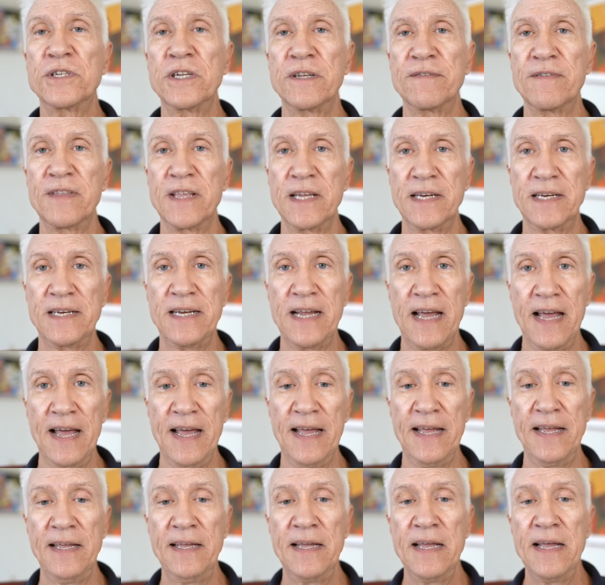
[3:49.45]
of the
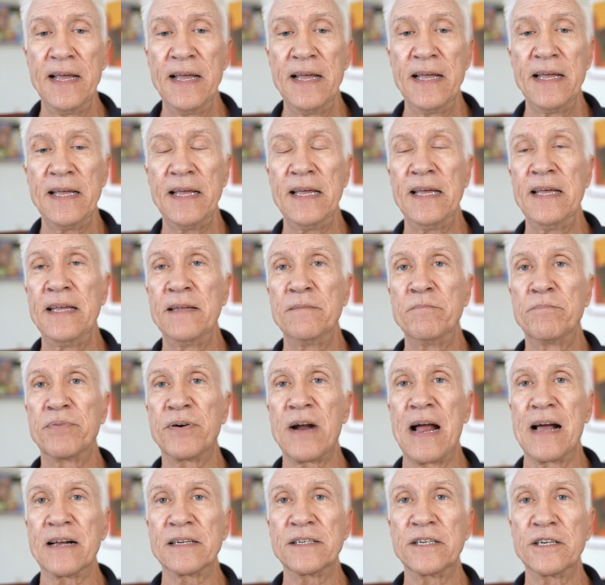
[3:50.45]
day in
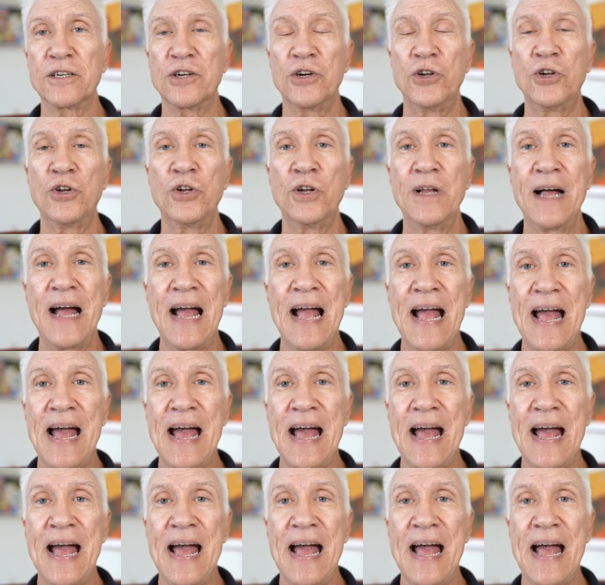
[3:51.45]
practical